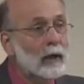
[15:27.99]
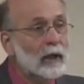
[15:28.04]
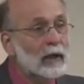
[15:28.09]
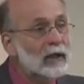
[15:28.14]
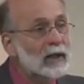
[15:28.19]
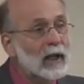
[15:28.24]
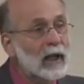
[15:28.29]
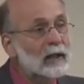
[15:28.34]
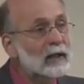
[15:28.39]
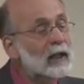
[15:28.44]

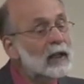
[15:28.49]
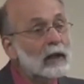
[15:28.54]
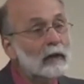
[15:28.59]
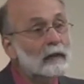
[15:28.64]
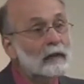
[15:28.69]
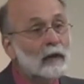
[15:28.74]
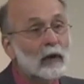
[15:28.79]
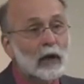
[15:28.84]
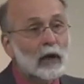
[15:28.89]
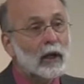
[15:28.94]
said that
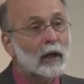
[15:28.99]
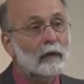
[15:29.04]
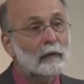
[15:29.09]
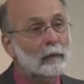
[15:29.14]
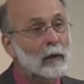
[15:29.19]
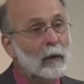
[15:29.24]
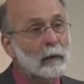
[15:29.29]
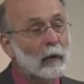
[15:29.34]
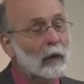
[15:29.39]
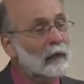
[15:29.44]
if, if
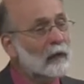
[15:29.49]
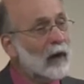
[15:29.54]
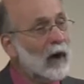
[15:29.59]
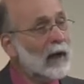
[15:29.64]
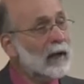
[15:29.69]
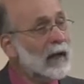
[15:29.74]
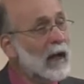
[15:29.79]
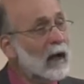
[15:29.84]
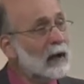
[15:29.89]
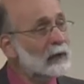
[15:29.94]
people
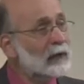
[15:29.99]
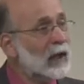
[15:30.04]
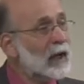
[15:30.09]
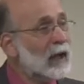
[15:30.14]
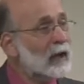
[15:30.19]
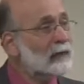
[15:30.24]
find out that